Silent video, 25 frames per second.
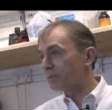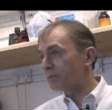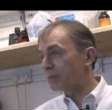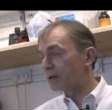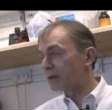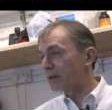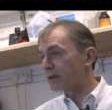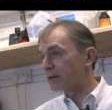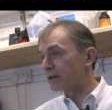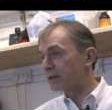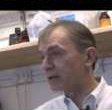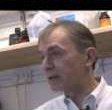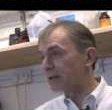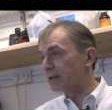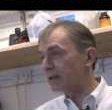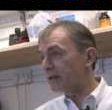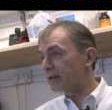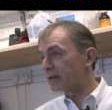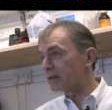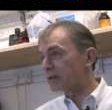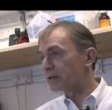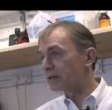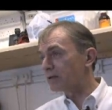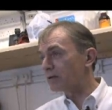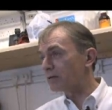Bar D.
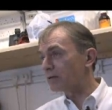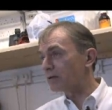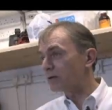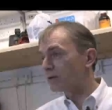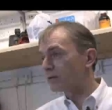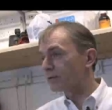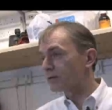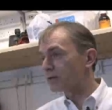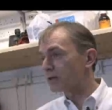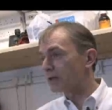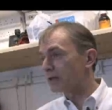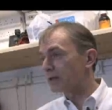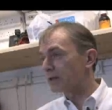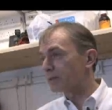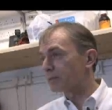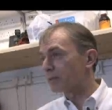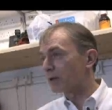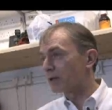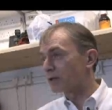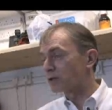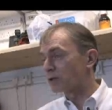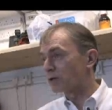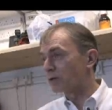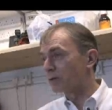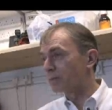There's not a lot of selling
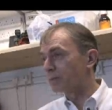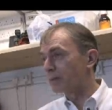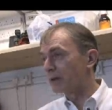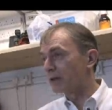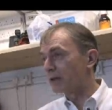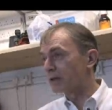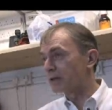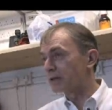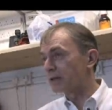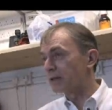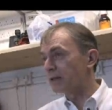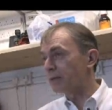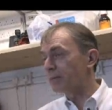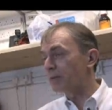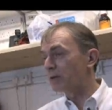pressure on bar D,